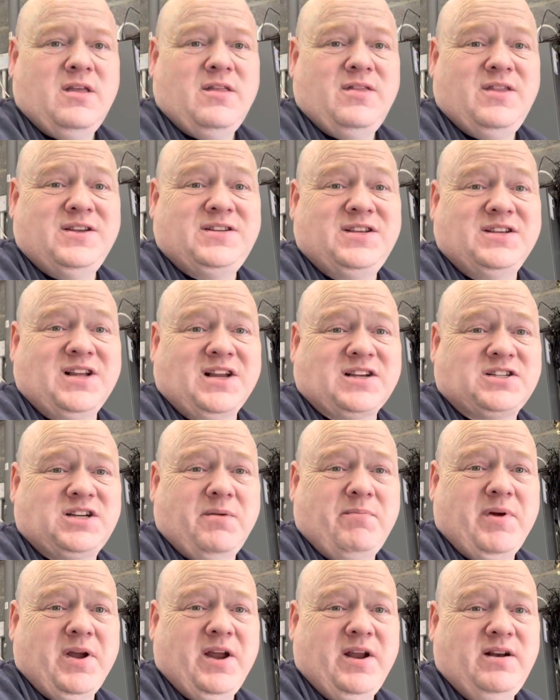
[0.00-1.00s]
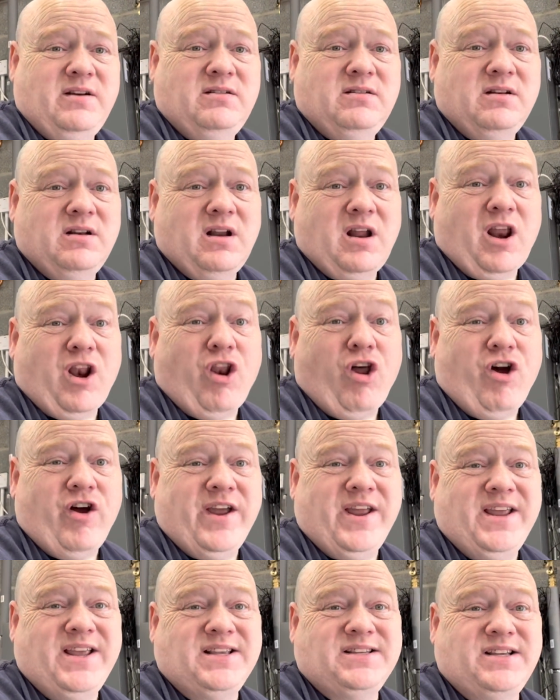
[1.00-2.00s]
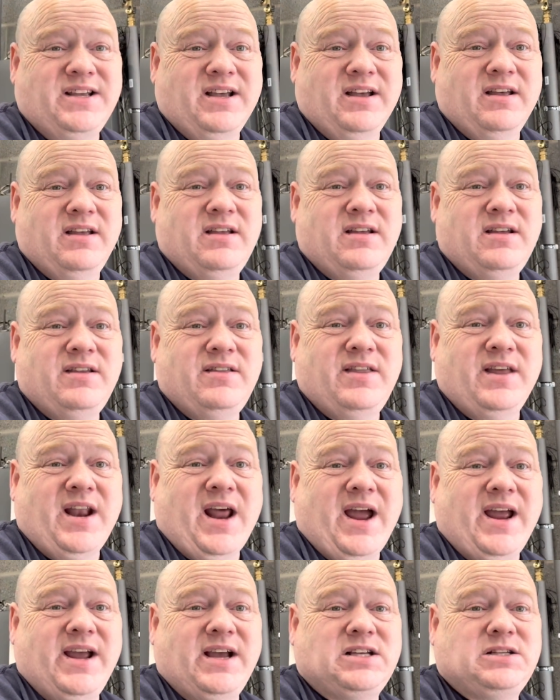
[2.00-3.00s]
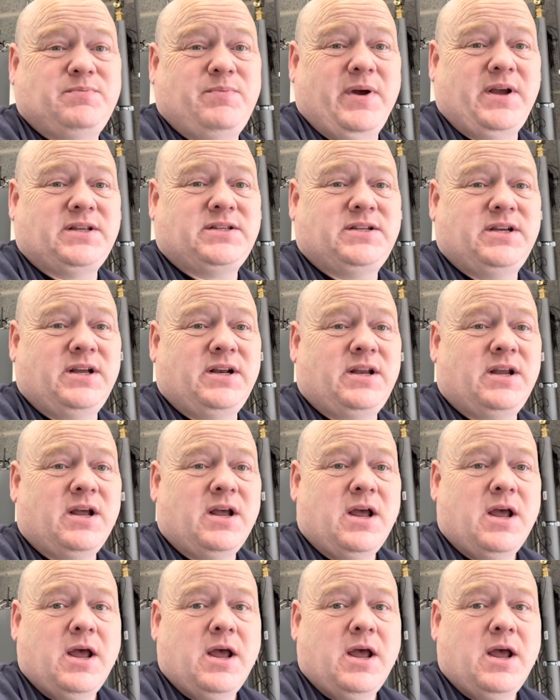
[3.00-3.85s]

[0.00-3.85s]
This has actually been a lot easier than I expected.